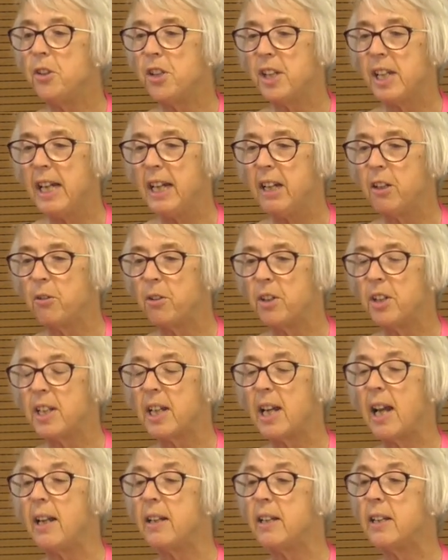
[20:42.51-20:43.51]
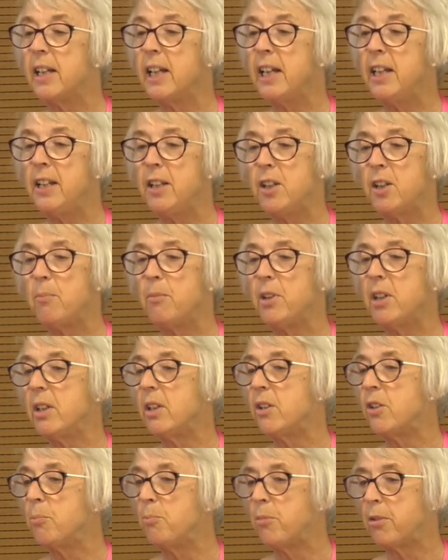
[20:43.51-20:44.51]
sacred and
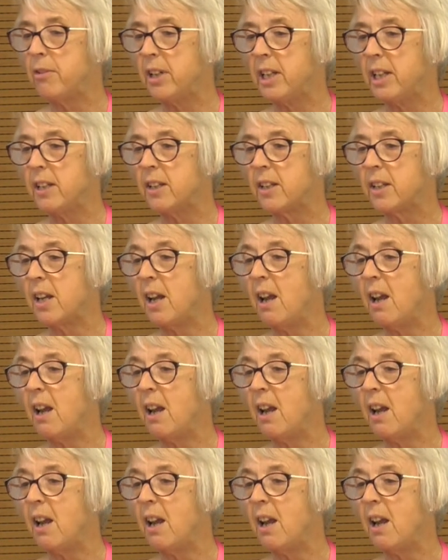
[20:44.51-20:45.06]
intimate to print,